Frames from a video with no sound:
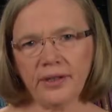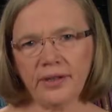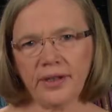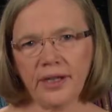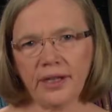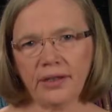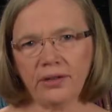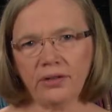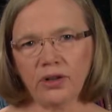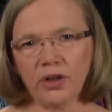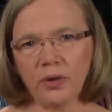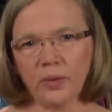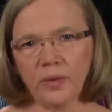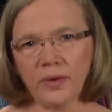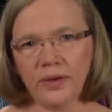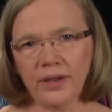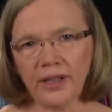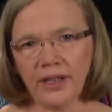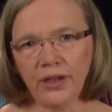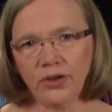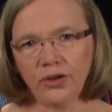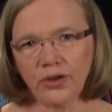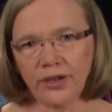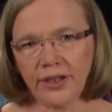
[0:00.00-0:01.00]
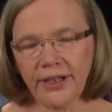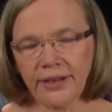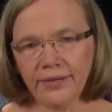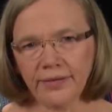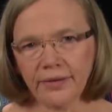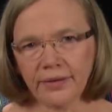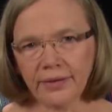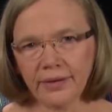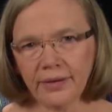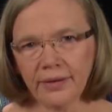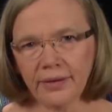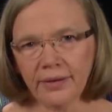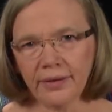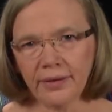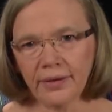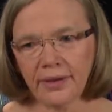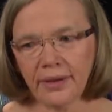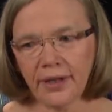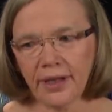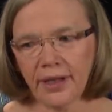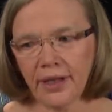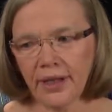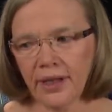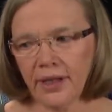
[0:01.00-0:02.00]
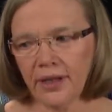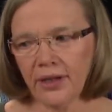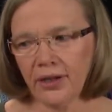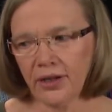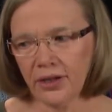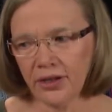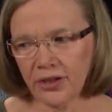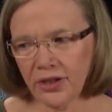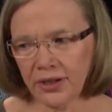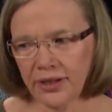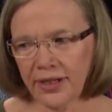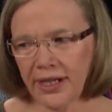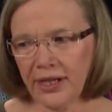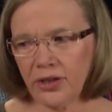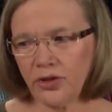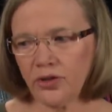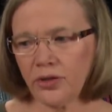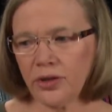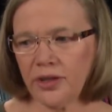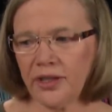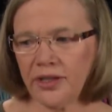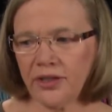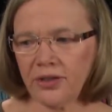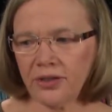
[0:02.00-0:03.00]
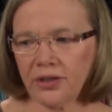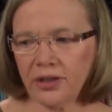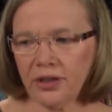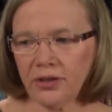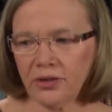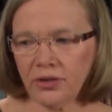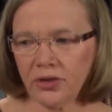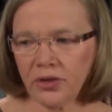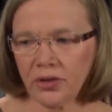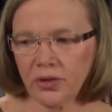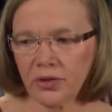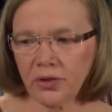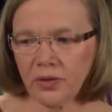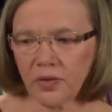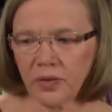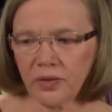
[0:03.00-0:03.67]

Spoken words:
that go with each level. And so naturally it's going to start